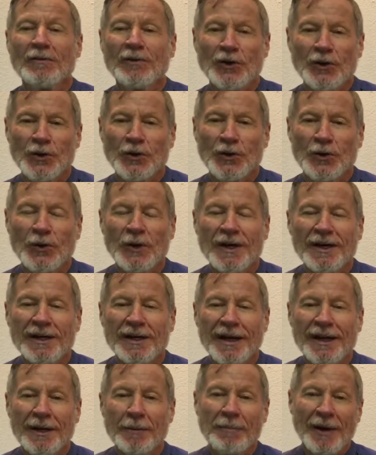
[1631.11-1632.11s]
view
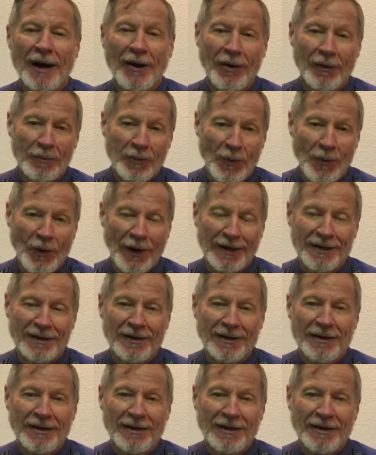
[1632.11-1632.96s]
in a PowerPoint